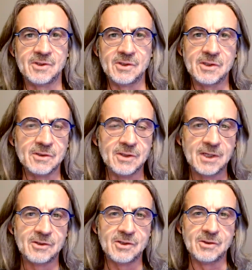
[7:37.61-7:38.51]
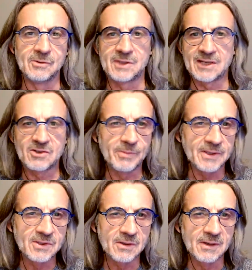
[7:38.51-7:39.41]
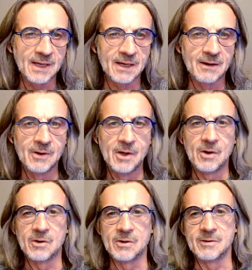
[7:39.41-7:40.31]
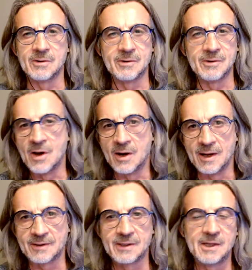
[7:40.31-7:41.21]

do you do you test your blood sugar now or or not?